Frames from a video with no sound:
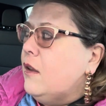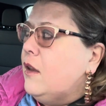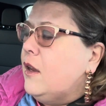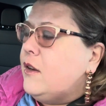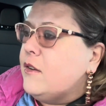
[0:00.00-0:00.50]

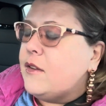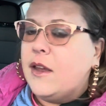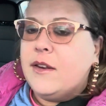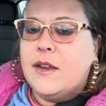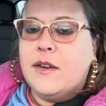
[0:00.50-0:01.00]
I just
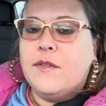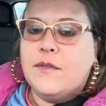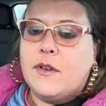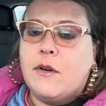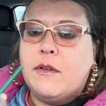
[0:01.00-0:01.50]
got done
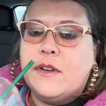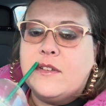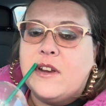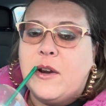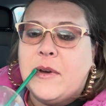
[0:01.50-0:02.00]
going to
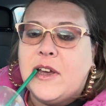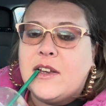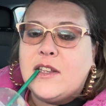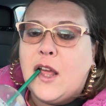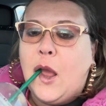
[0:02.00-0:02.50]

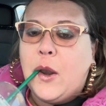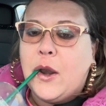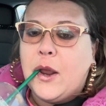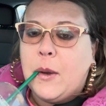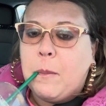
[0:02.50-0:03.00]
Starbucks
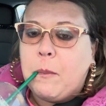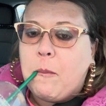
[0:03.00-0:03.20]
and um,